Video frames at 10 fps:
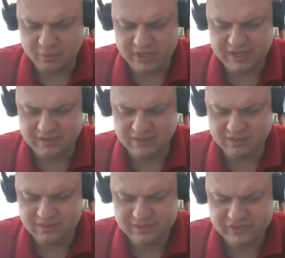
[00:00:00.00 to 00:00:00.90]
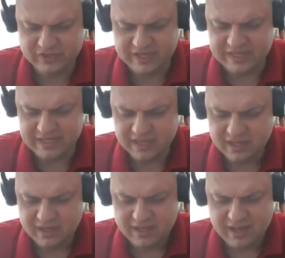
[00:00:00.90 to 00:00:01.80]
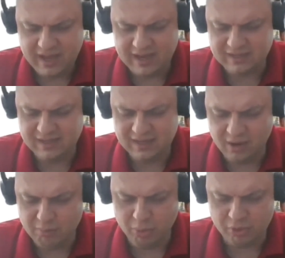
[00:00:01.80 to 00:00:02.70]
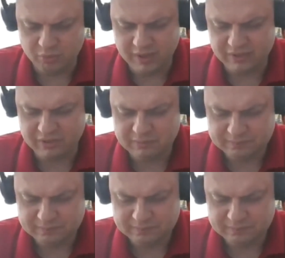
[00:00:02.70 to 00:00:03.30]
we can see and get on board with.